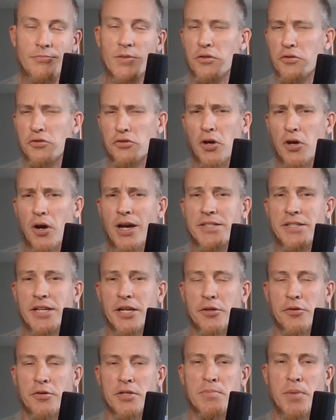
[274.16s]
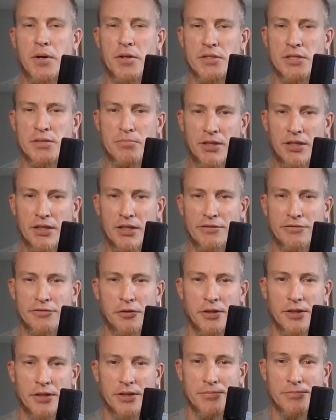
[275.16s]
So I take responsibility
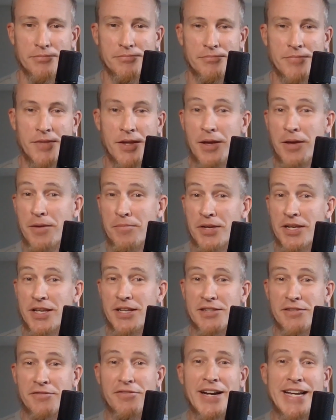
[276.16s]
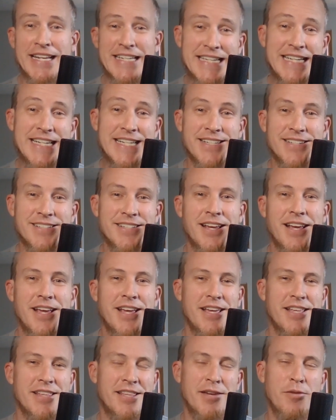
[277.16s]
for them because if I didn't,
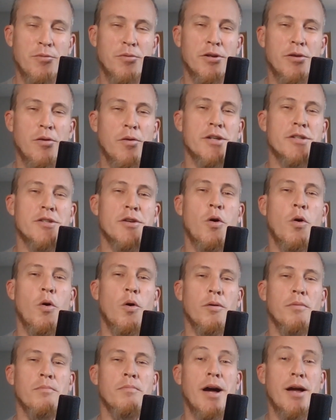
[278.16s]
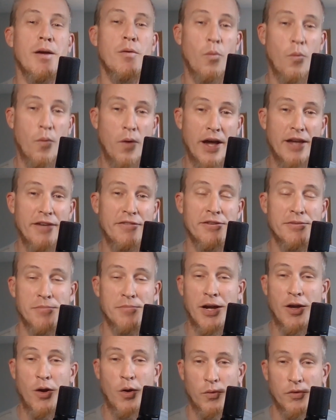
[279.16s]
they were going to hold my wife and
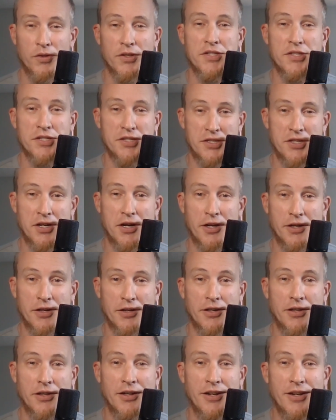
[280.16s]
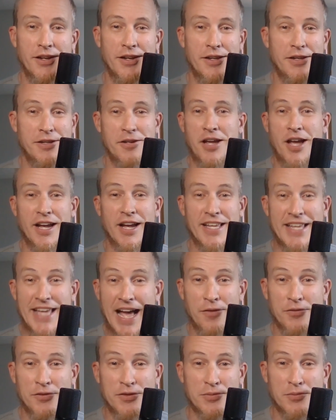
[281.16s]
my oldest daughter
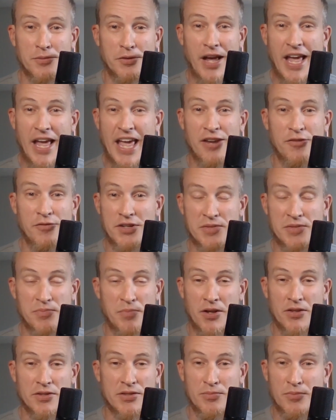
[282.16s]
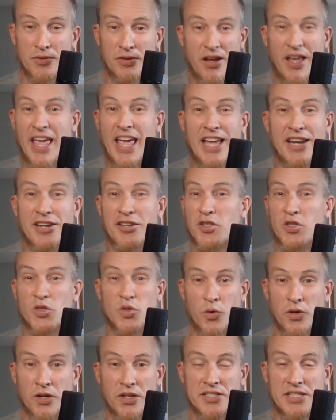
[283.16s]
accountable and responsible and
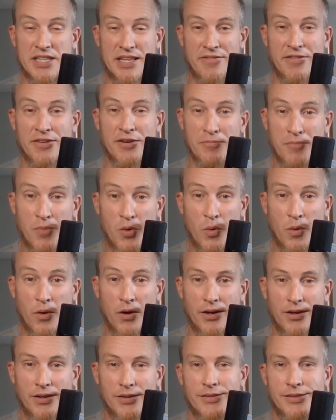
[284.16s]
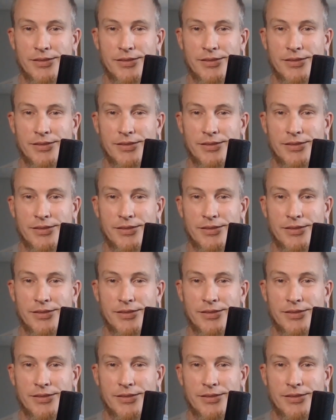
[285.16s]
extort us even more.